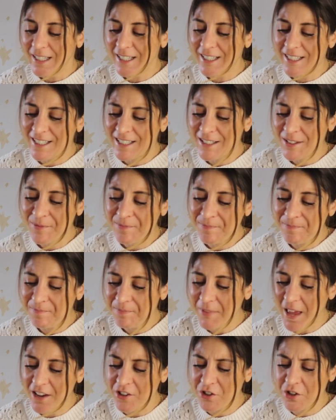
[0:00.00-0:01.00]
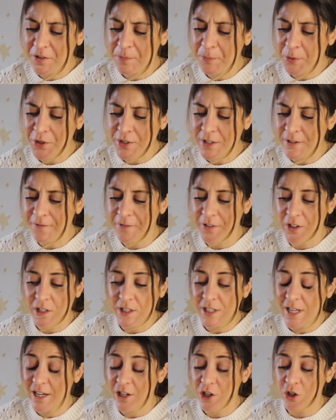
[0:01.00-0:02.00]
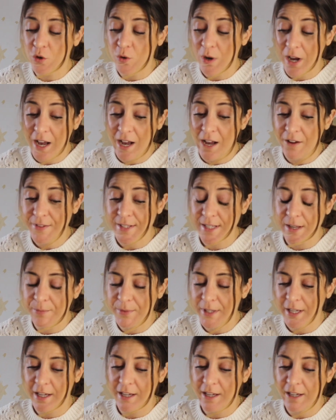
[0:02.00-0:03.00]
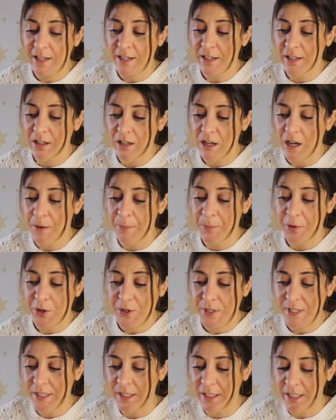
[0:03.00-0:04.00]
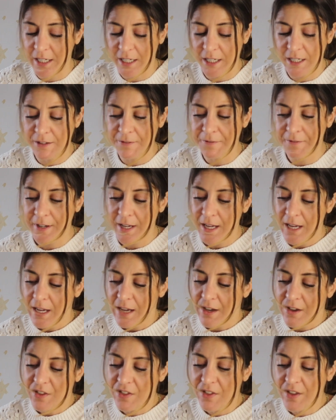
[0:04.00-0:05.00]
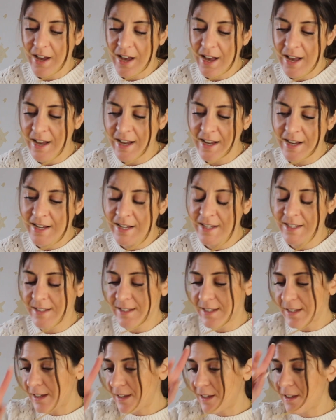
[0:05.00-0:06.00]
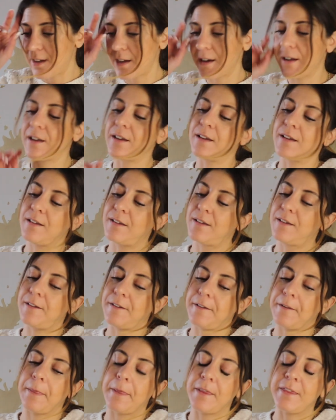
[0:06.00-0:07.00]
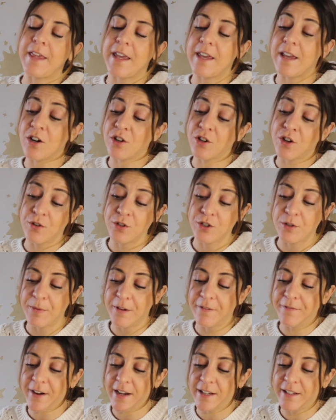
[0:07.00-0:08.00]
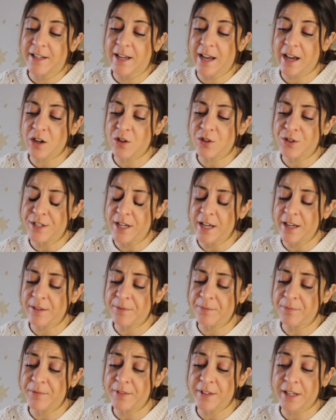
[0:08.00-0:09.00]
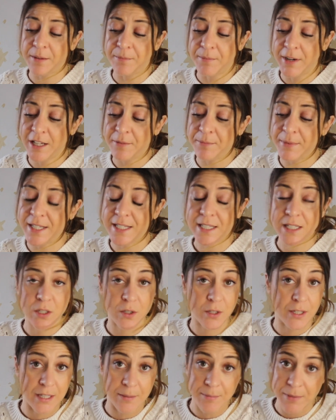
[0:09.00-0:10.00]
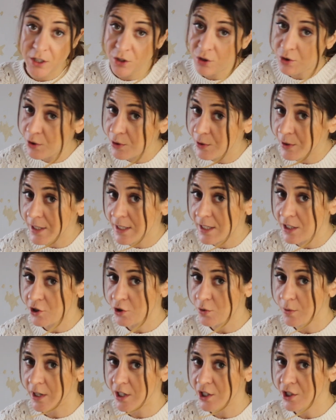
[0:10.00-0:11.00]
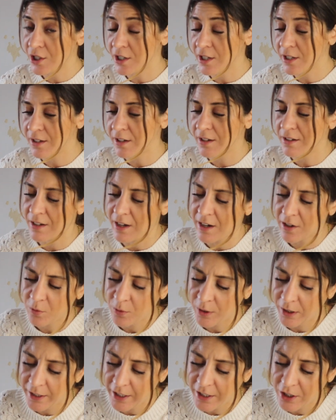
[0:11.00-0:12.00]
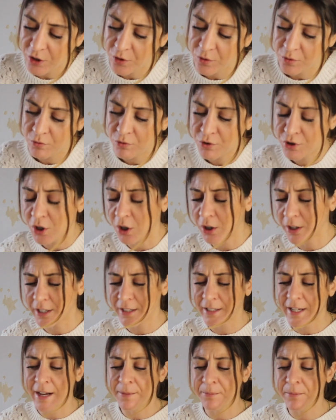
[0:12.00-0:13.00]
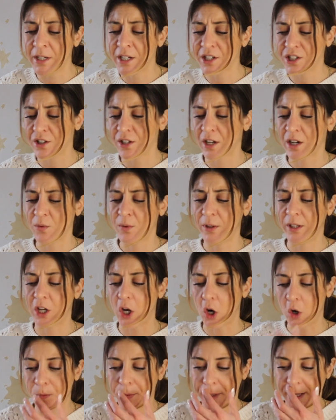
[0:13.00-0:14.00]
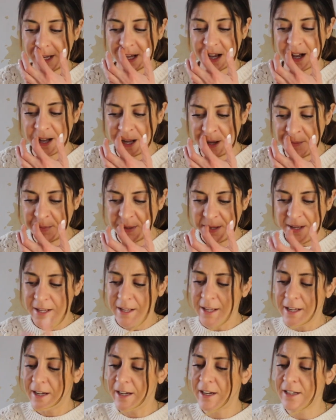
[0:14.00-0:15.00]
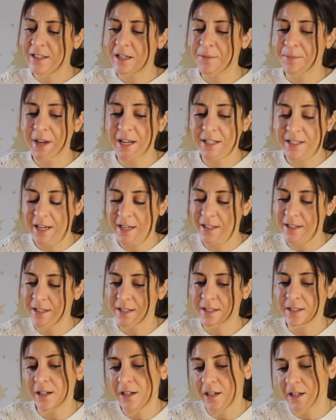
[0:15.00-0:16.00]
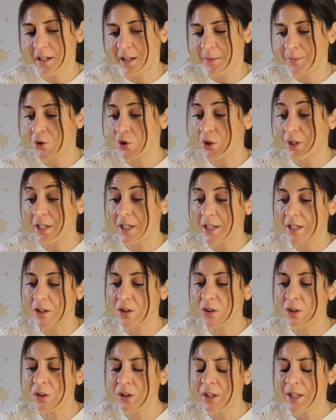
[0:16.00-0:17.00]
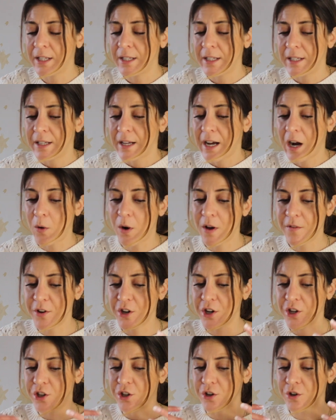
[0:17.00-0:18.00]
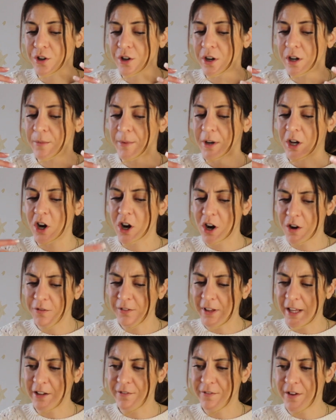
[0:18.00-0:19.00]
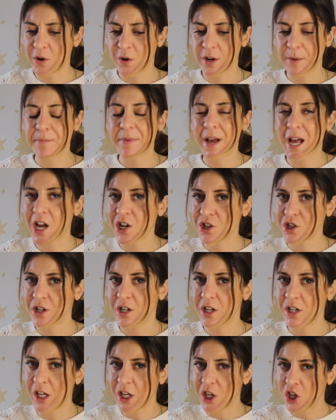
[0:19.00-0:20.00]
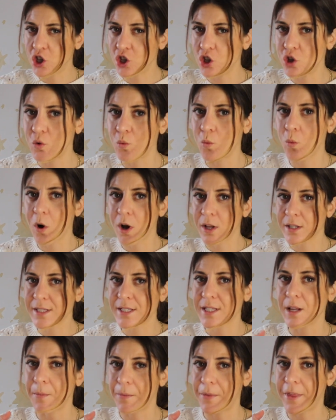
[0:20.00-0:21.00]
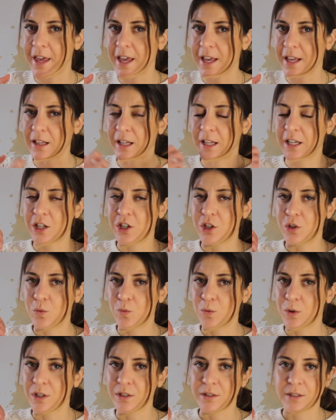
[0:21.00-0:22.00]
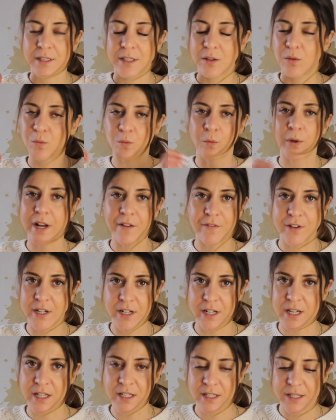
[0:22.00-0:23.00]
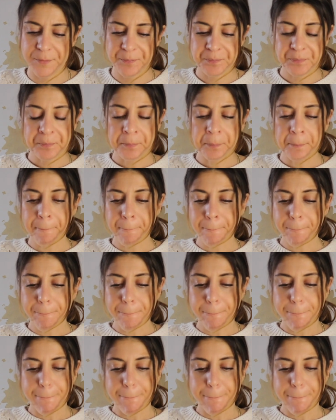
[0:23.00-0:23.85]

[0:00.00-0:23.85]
Um, and your person feels like you have something up your sleeve that they are going to be finding out and they might be scheming through the situation and not really talking that much, not really opening up. Uh, they may take this time to heal However, you're coming off like very passionate, like you want something, like you want whatever it is.